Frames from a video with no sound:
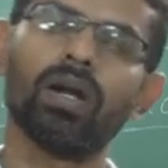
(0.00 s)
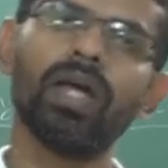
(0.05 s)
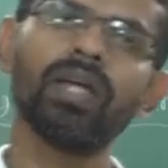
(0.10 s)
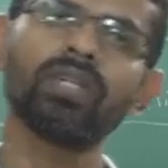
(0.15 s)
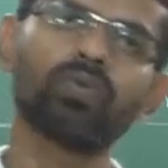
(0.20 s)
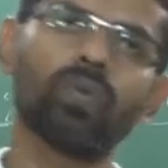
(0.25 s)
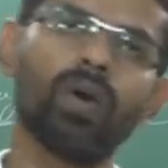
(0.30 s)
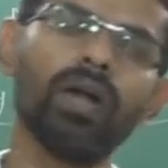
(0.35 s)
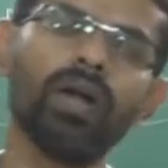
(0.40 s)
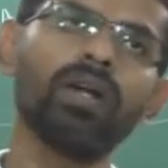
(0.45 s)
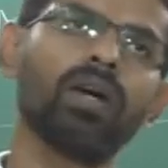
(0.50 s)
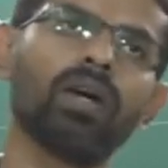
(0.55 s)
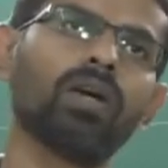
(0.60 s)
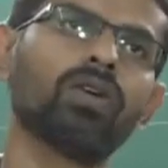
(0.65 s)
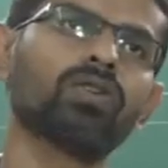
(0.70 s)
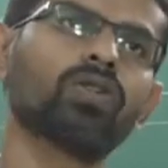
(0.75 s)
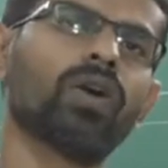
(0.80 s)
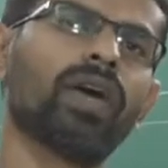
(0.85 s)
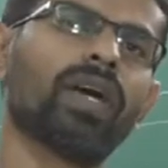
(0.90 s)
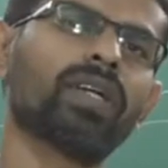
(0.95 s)
Next one,
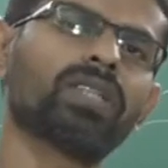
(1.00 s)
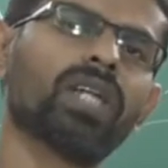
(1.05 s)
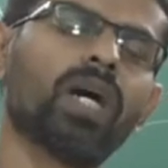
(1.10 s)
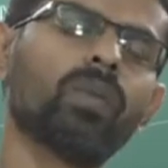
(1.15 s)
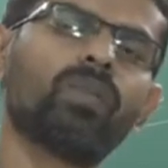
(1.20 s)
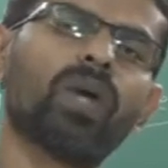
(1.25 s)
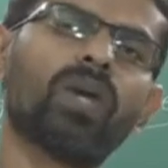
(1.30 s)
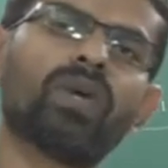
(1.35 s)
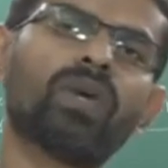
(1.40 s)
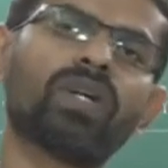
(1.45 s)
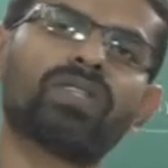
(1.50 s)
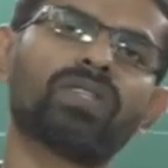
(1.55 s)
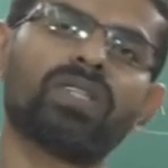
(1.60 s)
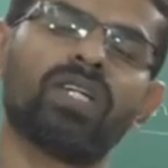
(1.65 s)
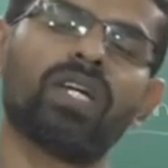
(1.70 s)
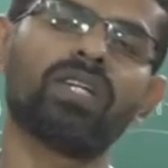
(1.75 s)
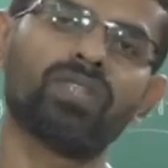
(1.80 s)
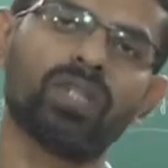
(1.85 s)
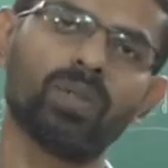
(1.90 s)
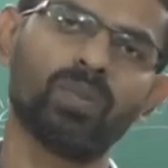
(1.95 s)
so example for
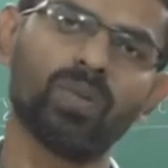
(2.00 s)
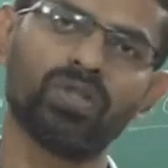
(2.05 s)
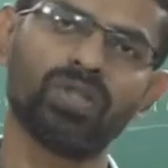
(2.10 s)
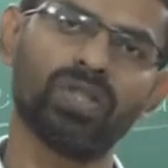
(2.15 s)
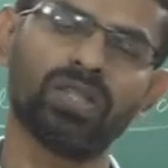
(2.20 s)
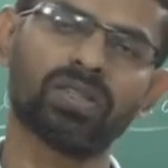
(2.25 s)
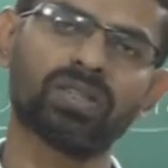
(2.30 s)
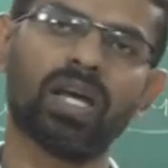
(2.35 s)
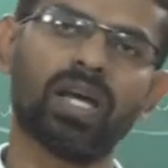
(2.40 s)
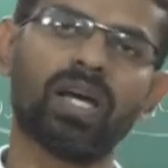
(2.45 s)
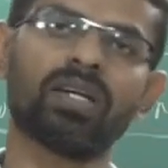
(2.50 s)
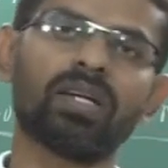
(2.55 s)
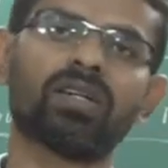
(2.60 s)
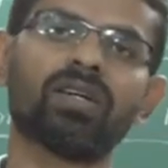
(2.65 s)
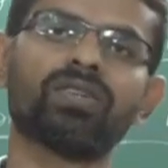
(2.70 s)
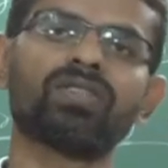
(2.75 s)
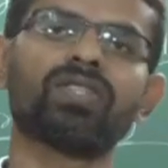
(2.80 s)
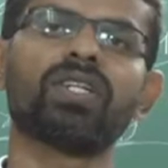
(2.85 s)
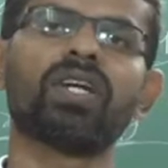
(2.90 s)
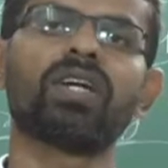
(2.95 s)
CNC machines
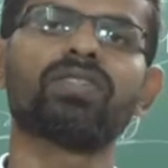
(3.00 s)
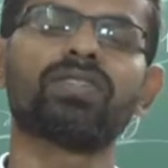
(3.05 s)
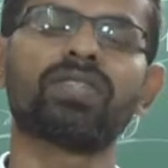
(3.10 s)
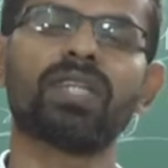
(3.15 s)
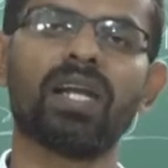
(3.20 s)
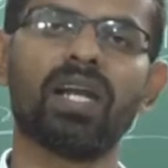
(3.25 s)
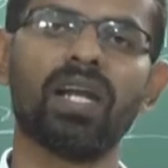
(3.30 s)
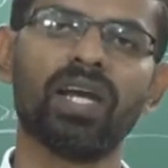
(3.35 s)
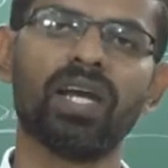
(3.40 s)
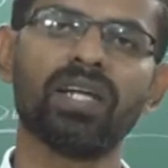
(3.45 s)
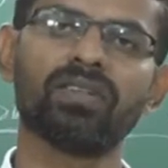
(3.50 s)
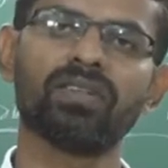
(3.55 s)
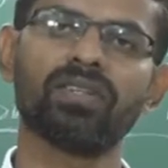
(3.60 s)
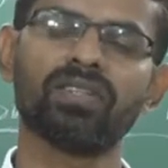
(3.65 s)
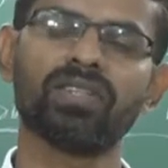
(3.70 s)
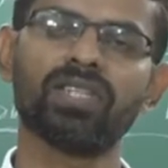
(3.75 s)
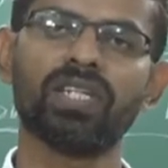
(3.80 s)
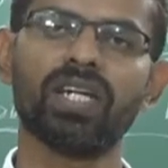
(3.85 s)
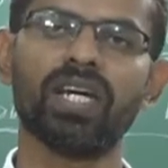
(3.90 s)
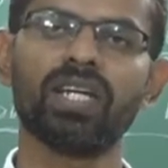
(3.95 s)
like CNC
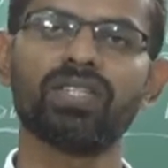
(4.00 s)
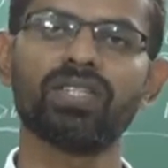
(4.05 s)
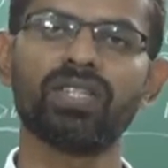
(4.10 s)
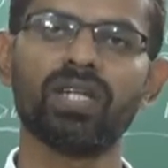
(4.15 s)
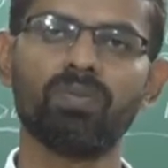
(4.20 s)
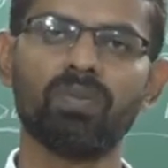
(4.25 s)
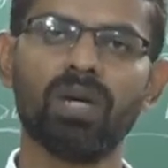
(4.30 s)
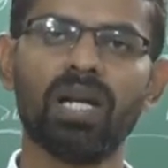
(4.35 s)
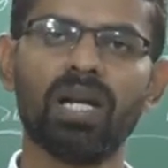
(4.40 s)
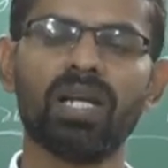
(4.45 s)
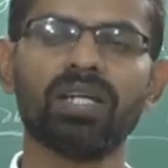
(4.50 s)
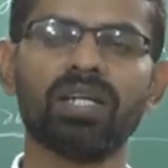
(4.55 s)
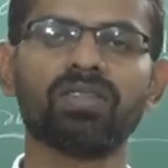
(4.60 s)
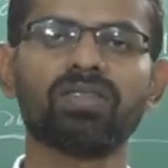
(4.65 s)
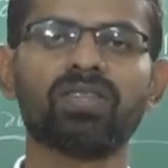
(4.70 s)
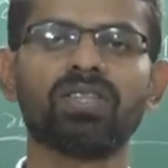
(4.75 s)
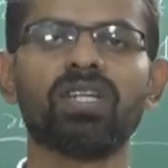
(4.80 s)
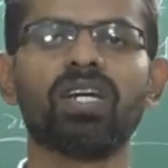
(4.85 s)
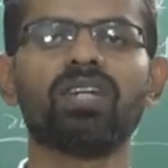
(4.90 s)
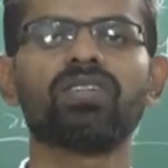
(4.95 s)
lathe, CNC
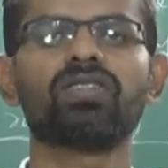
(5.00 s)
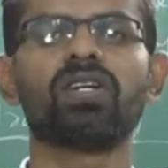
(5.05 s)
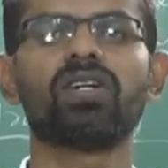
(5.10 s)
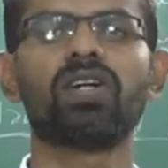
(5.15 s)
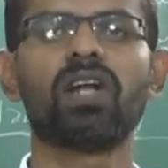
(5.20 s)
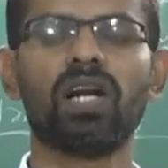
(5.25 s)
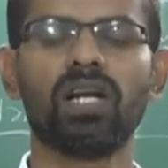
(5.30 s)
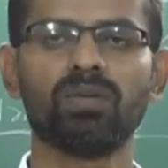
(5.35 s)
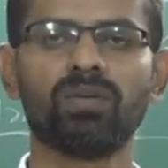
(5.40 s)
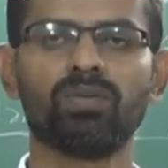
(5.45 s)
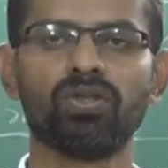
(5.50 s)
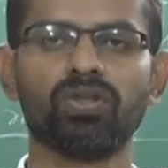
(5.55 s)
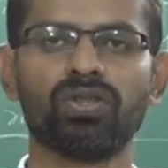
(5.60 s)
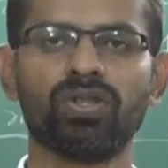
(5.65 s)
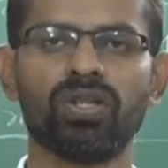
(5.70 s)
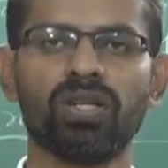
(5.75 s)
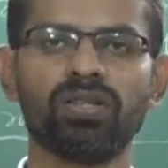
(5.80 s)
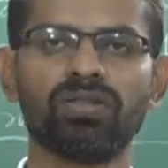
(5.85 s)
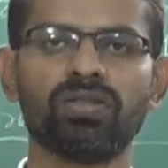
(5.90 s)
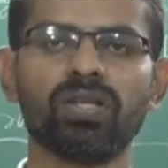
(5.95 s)
milling, CNC drilling
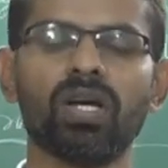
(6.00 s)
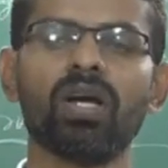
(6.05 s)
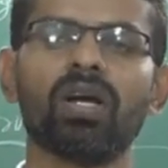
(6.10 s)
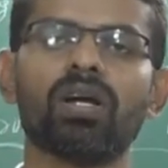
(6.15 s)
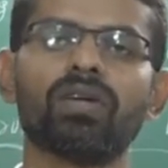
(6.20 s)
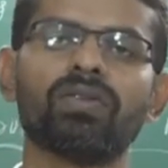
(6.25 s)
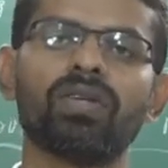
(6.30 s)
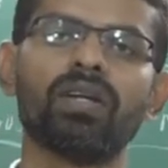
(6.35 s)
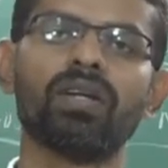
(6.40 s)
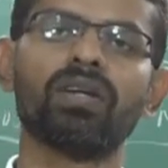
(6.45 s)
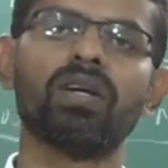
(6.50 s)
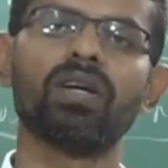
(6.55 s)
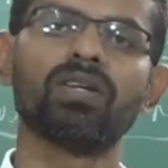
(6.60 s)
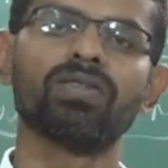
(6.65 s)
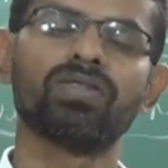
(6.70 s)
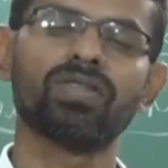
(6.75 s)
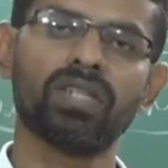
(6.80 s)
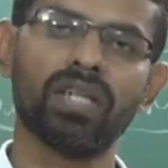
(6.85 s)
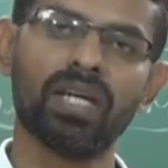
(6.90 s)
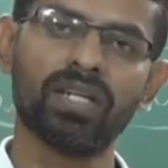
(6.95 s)
machines, then
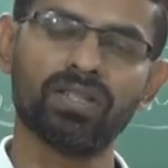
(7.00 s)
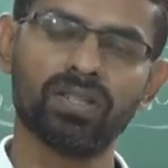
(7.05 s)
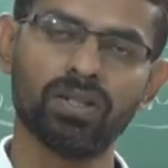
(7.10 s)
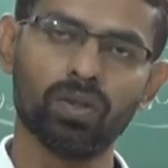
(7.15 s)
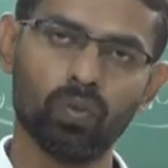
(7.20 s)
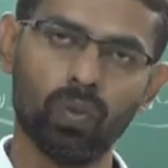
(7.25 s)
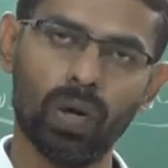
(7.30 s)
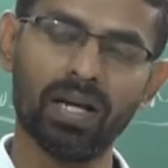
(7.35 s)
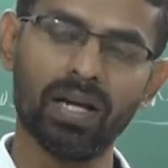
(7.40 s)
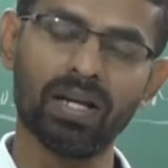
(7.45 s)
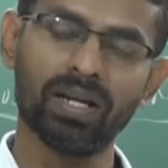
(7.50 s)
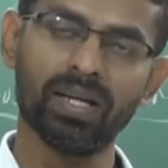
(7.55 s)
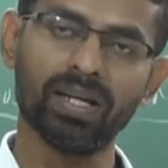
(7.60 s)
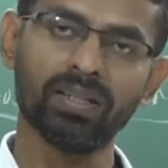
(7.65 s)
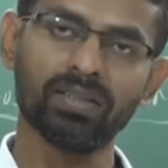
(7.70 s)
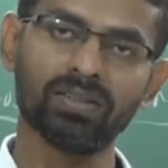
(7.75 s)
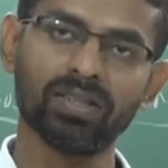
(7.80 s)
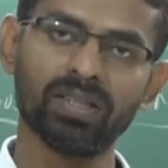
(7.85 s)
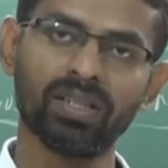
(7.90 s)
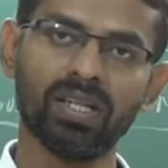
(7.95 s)
CNC
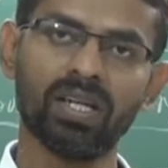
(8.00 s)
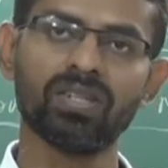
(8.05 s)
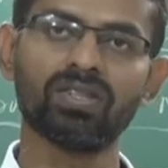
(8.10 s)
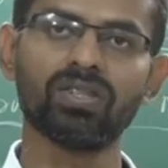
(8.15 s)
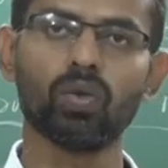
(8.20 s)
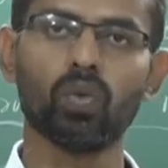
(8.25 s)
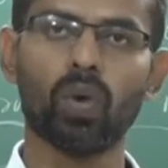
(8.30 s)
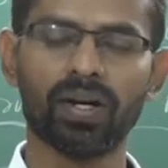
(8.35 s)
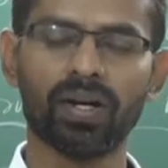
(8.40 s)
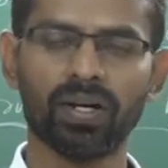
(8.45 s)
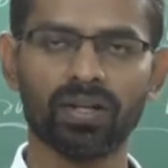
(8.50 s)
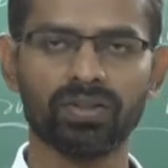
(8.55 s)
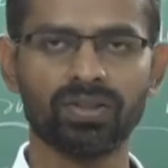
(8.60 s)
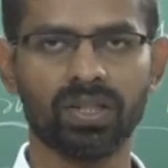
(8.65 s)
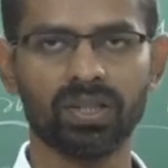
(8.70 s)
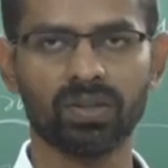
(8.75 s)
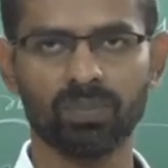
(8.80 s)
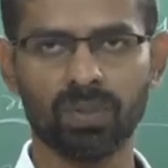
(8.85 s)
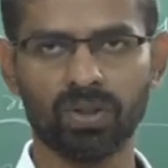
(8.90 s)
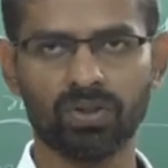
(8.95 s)
welding, CNC
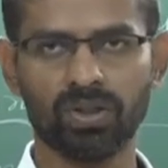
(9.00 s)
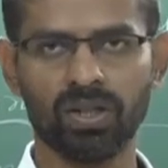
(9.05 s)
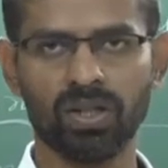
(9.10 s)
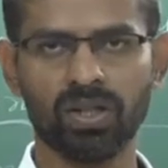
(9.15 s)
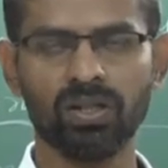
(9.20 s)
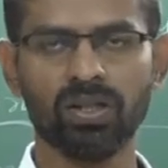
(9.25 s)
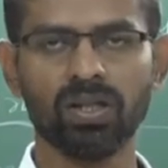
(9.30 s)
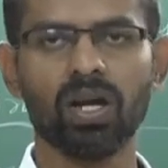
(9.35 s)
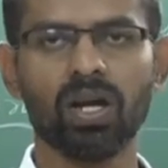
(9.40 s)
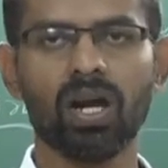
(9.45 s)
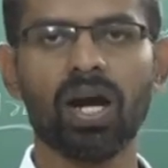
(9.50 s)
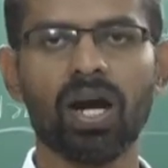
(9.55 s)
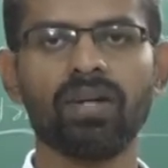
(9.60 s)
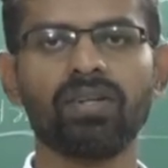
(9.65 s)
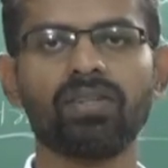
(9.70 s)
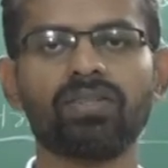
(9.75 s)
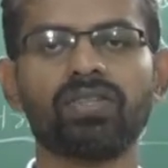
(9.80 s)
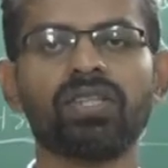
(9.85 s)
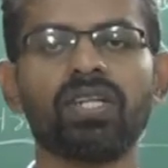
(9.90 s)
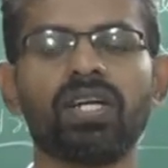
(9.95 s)
water jet machine,
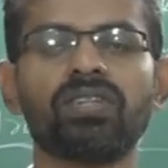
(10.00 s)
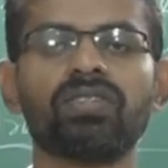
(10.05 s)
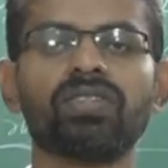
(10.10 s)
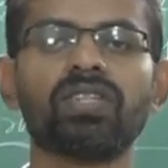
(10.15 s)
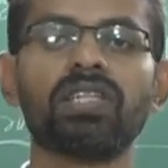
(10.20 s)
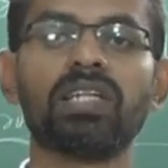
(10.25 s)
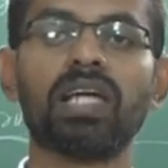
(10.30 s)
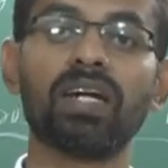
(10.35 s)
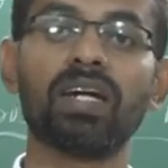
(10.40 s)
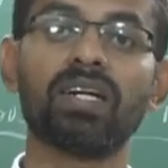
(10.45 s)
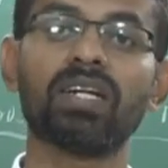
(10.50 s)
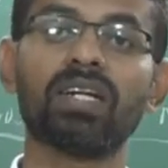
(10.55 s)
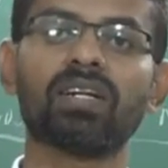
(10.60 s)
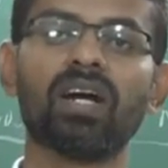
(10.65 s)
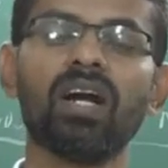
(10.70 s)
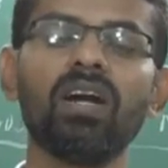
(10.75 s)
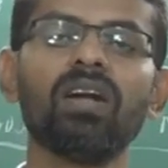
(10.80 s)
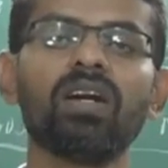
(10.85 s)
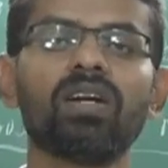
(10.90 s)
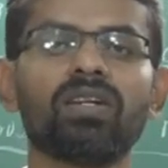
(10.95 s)
and CNC
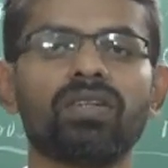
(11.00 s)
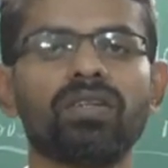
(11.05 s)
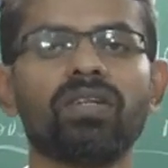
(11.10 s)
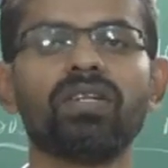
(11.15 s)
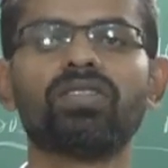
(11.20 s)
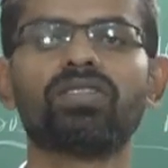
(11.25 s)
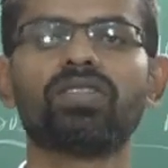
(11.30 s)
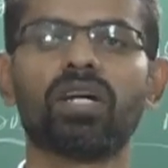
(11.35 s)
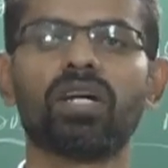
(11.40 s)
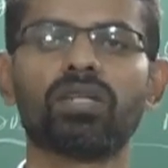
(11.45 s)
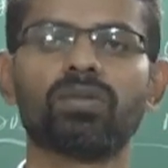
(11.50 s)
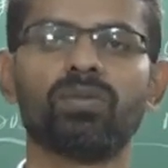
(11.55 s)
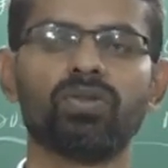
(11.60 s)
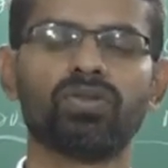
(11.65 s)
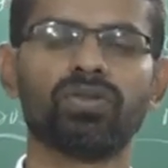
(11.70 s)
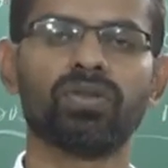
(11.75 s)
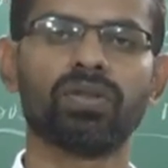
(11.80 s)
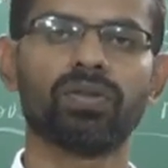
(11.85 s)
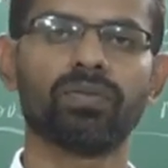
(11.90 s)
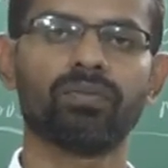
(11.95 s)
electrical discharge
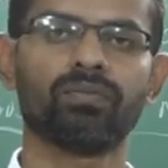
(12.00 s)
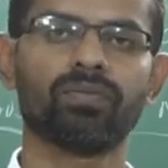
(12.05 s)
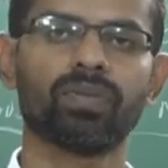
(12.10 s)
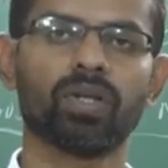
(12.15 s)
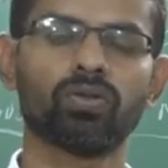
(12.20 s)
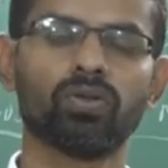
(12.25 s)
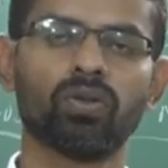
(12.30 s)
machining.